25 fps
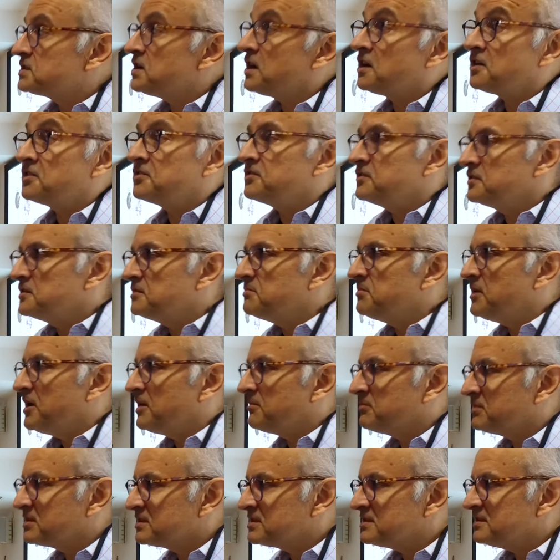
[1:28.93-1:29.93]
And a really
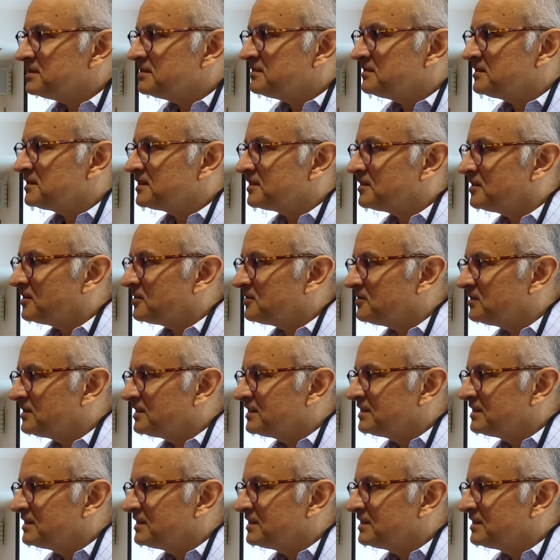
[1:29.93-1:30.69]
fundamental question is,